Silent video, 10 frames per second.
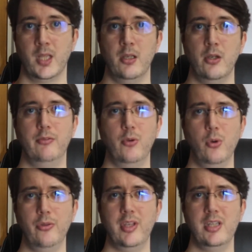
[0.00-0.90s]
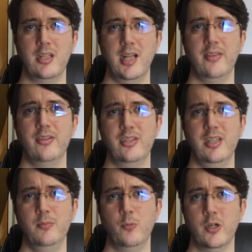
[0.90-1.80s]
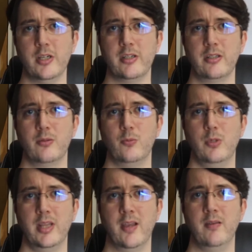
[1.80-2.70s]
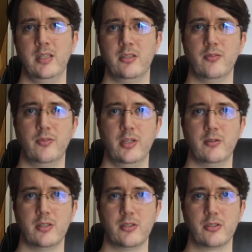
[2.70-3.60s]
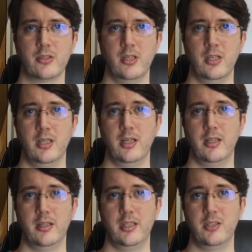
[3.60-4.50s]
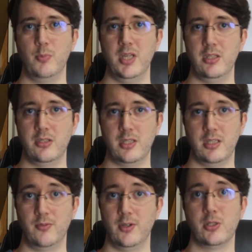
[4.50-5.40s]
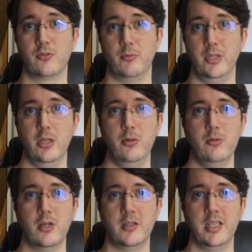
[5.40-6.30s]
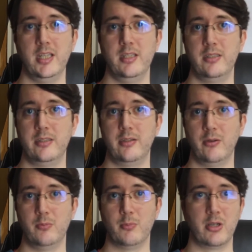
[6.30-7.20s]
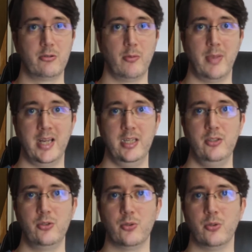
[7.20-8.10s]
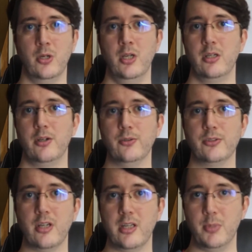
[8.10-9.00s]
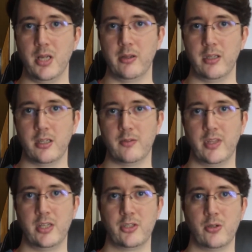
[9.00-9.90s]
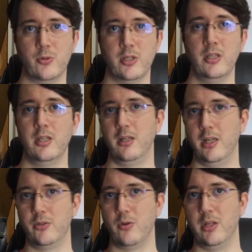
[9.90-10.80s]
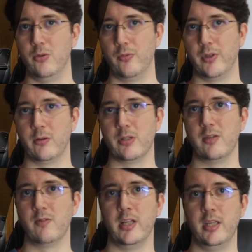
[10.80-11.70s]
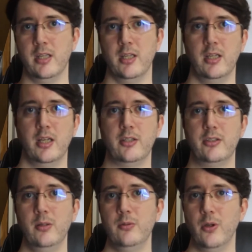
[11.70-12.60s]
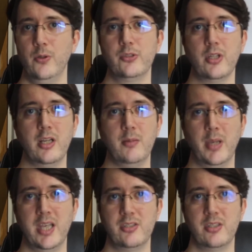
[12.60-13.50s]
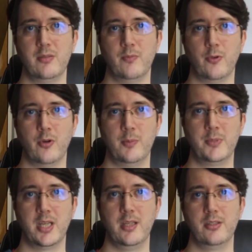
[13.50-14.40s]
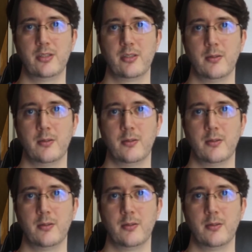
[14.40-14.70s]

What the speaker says: Fourth is let the team work without interference. This means interference from you, i.e. don't micromanage or constantly be looking over their shoulder, literally or figuratively, and don't constantly pester them for updates.